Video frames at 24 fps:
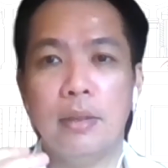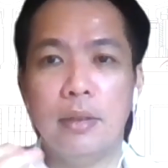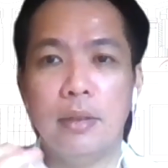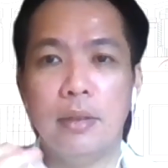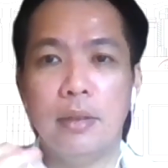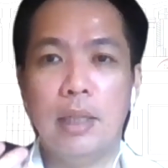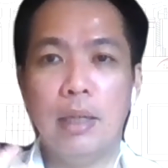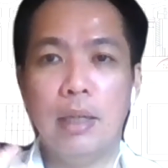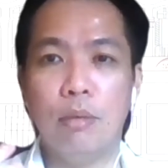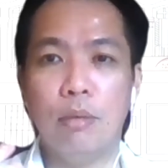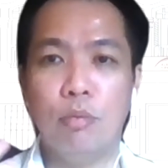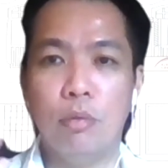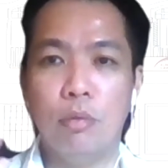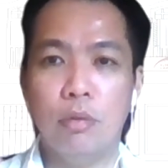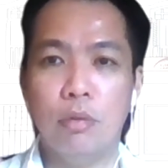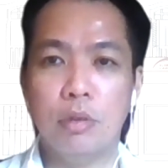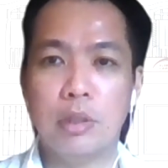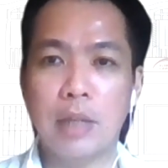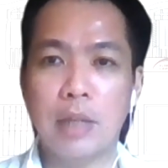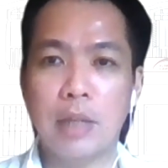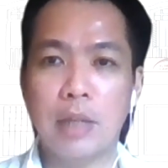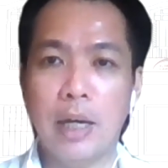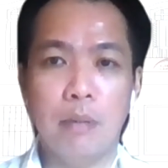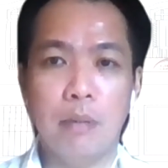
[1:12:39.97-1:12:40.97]
they will
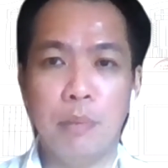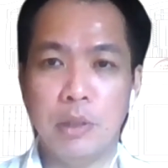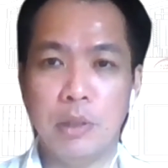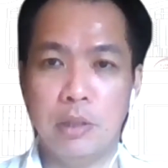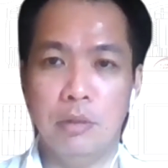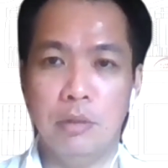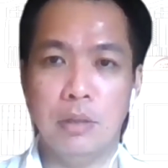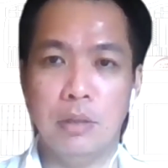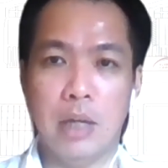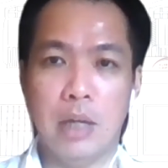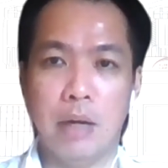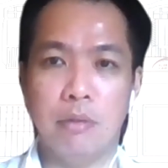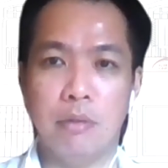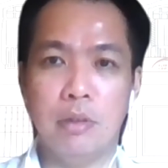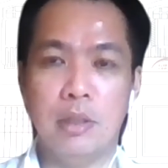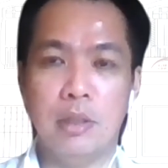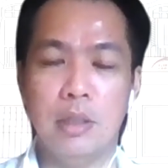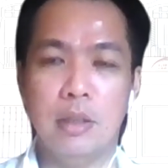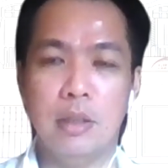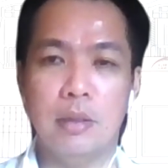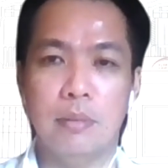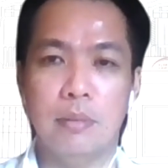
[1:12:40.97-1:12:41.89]
sign a personal guarantee,